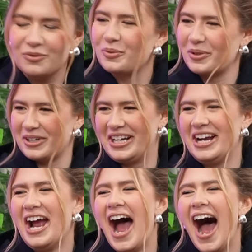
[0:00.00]
at this
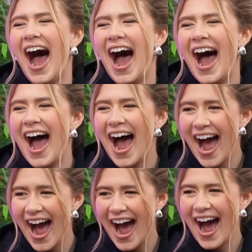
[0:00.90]
point, because I feel like you're a
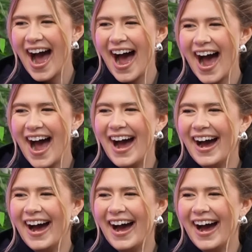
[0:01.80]
combination of